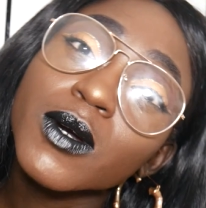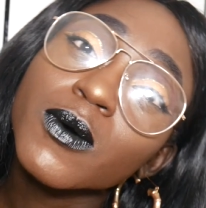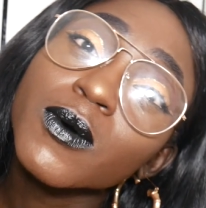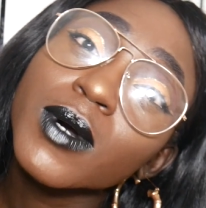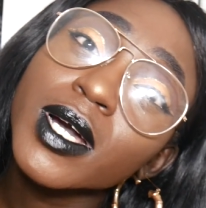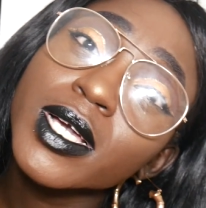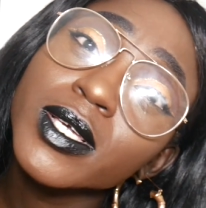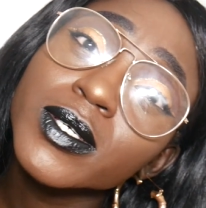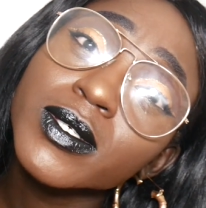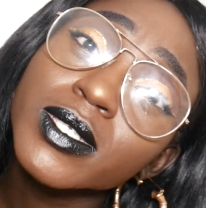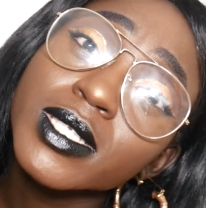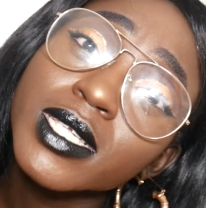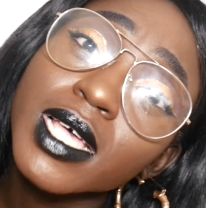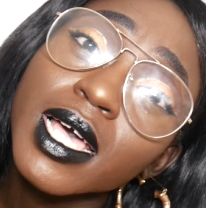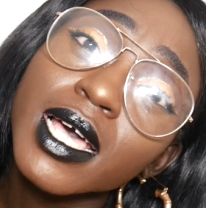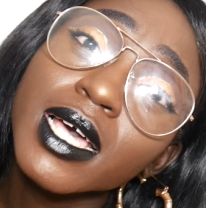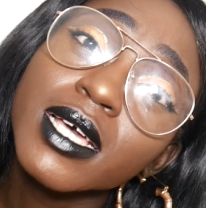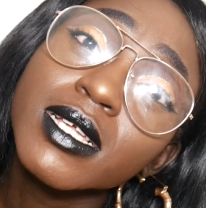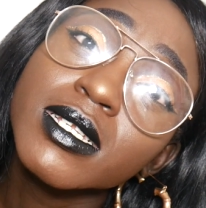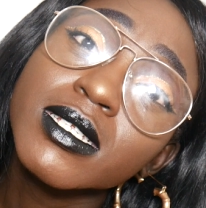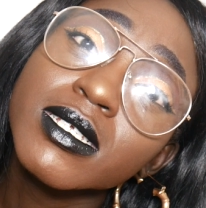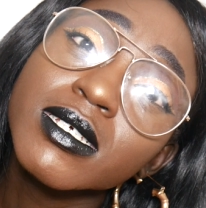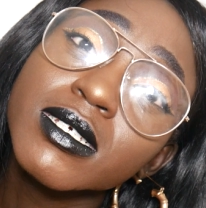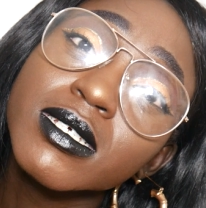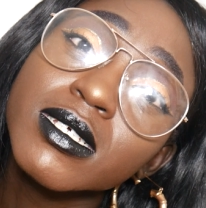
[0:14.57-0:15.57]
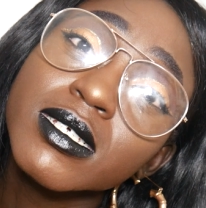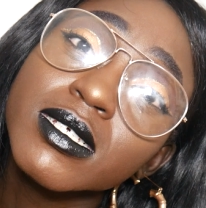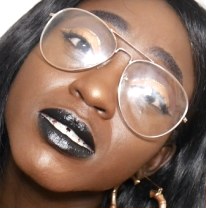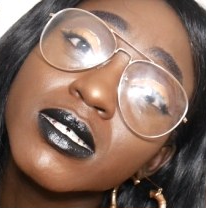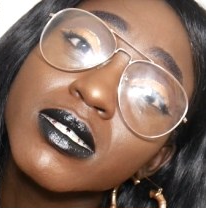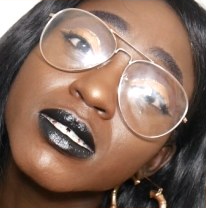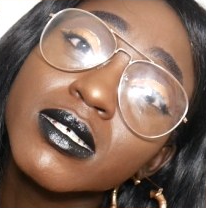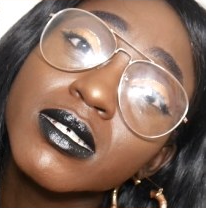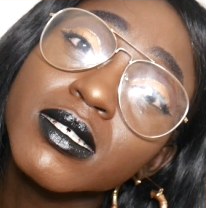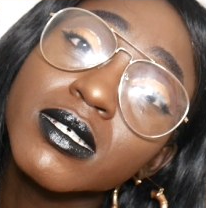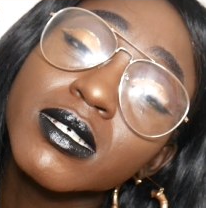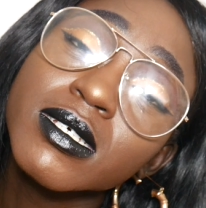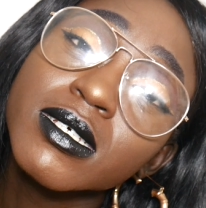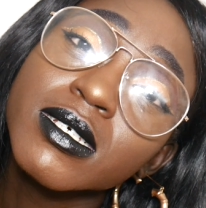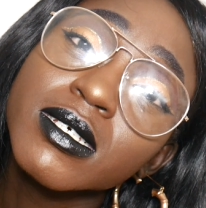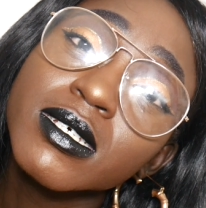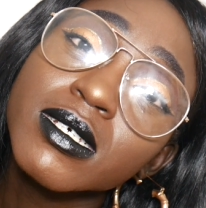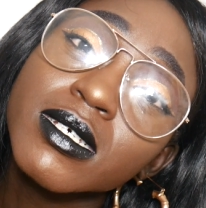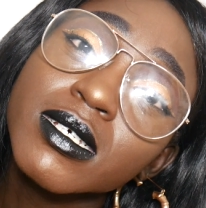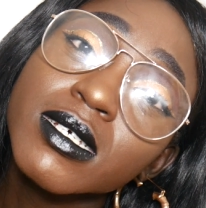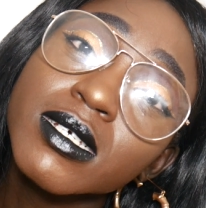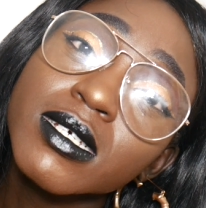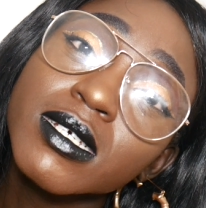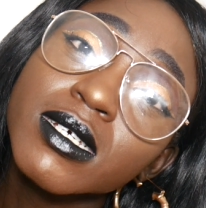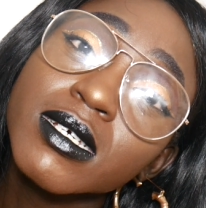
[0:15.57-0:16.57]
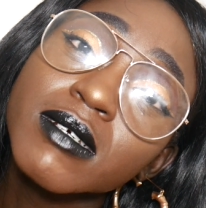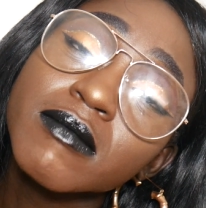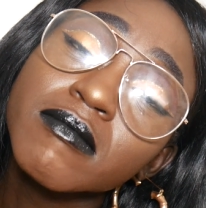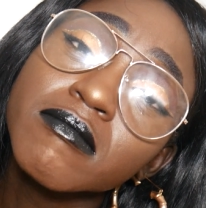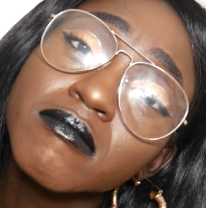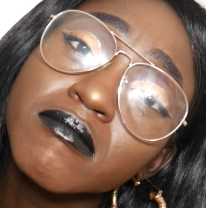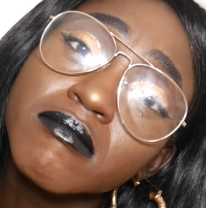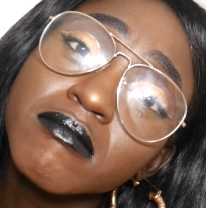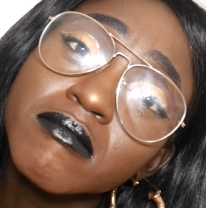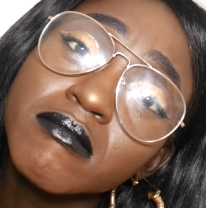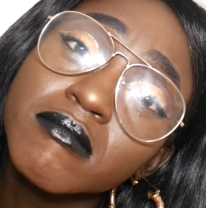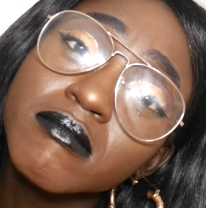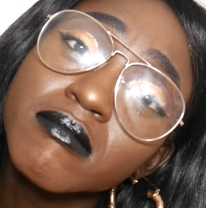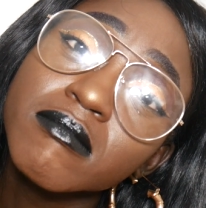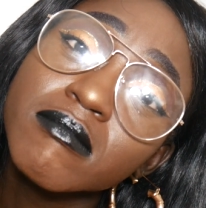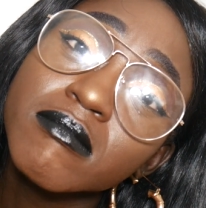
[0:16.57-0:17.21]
Why are you sad? Hmm?